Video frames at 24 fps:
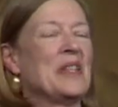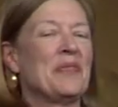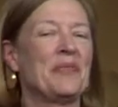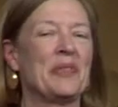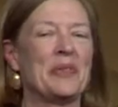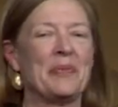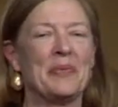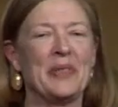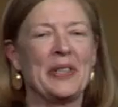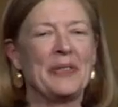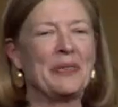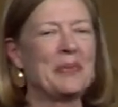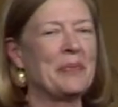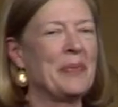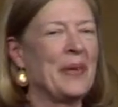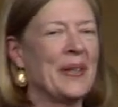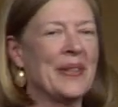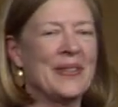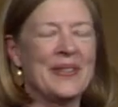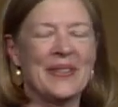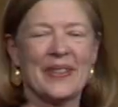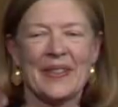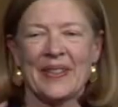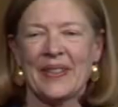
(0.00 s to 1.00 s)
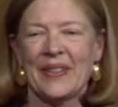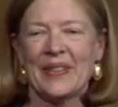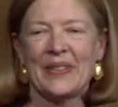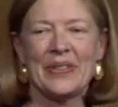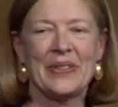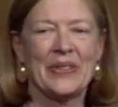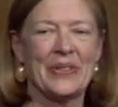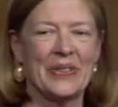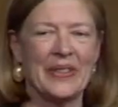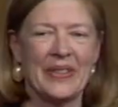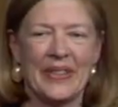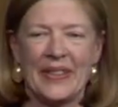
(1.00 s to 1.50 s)
From different parts of the
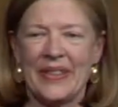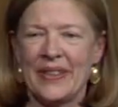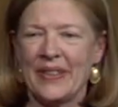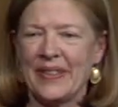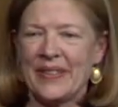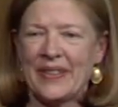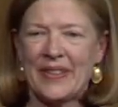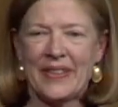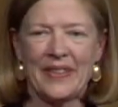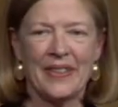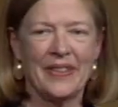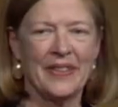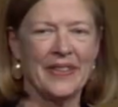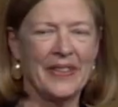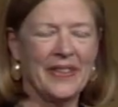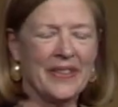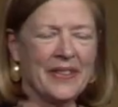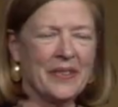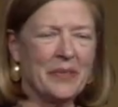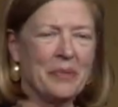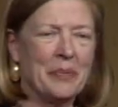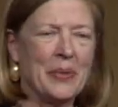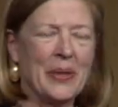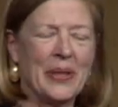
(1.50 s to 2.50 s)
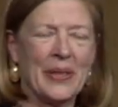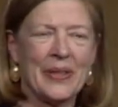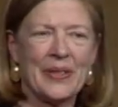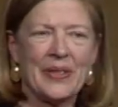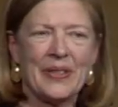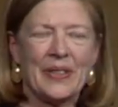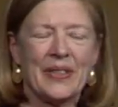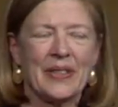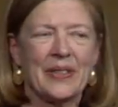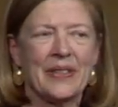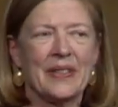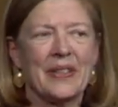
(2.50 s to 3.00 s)
country, suddenly in
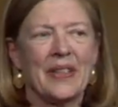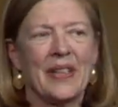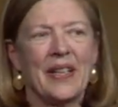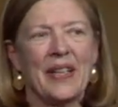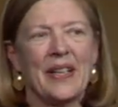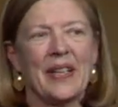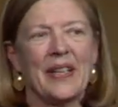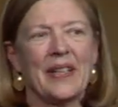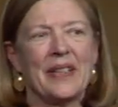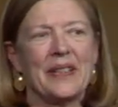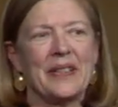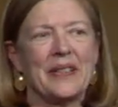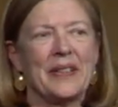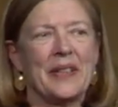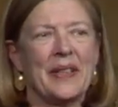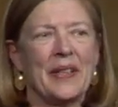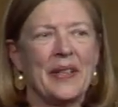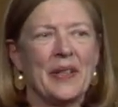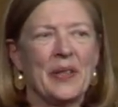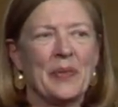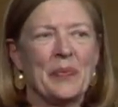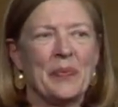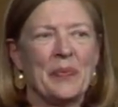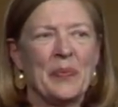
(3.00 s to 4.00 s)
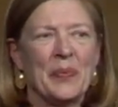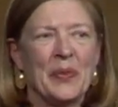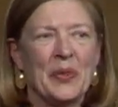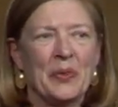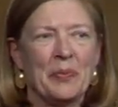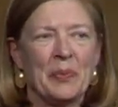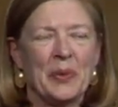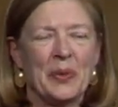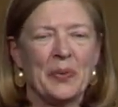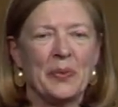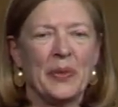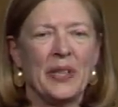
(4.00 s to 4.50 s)
Boston, and
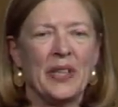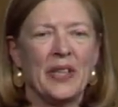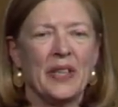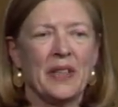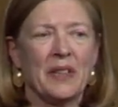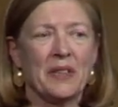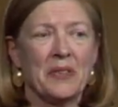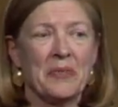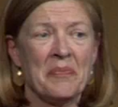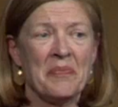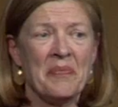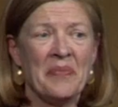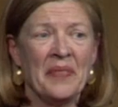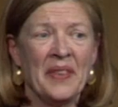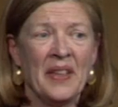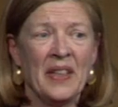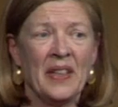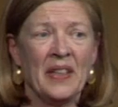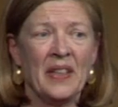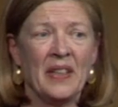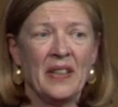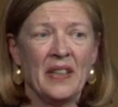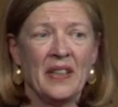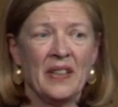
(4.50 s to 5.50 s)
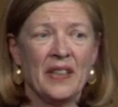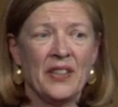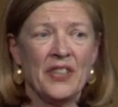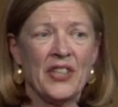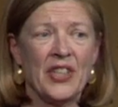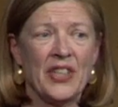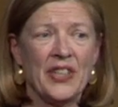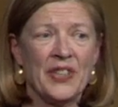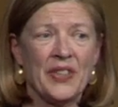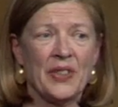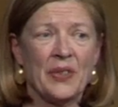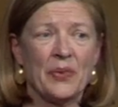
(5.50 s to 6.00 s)
we've been reading in
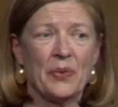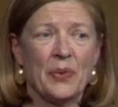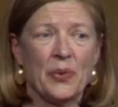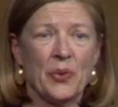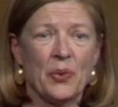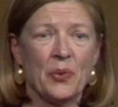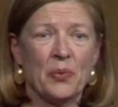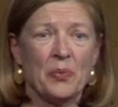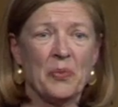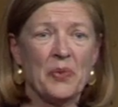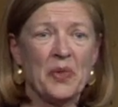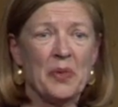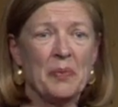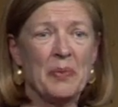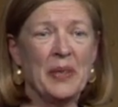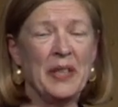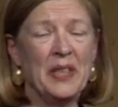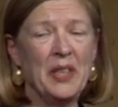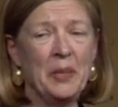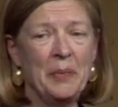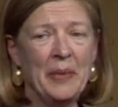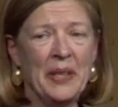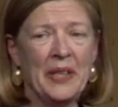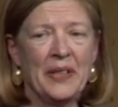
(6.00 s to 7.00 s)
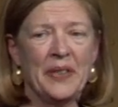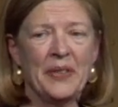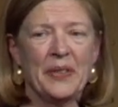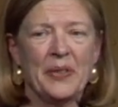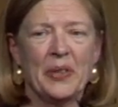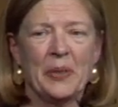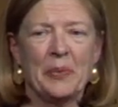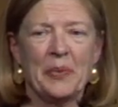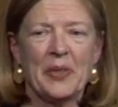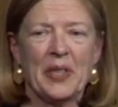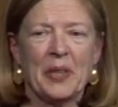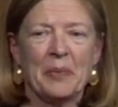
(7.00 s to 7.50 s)
adjacent rooms, mainly
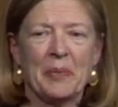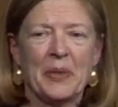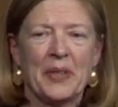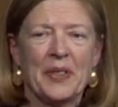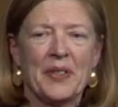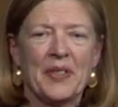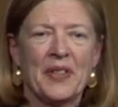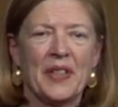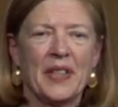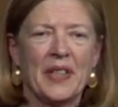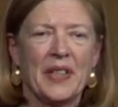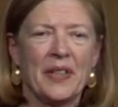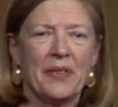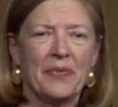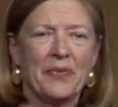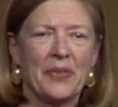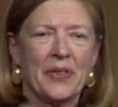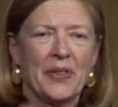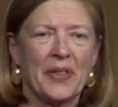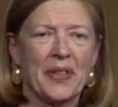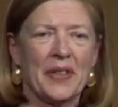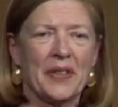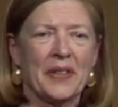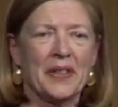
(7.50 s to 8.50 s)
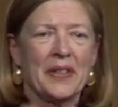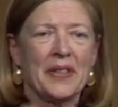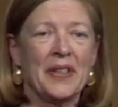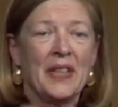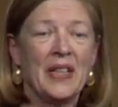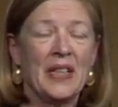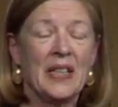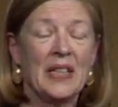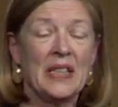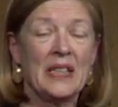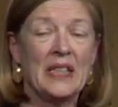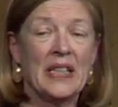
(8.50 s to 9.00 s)
manuscripts, I must say, for the
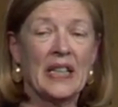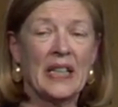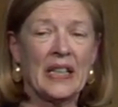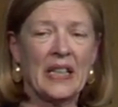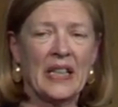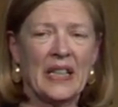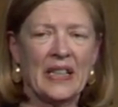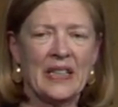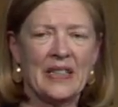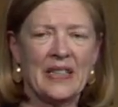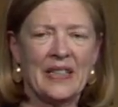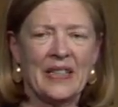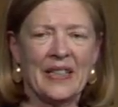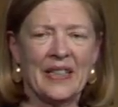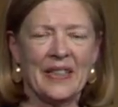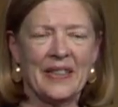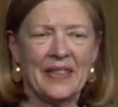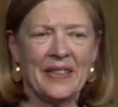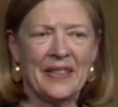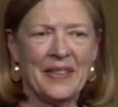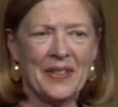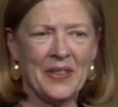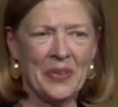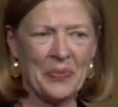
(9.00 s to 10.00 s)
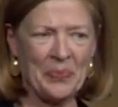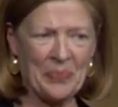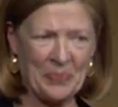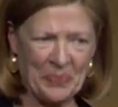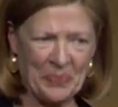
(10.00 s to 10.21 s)
decade since.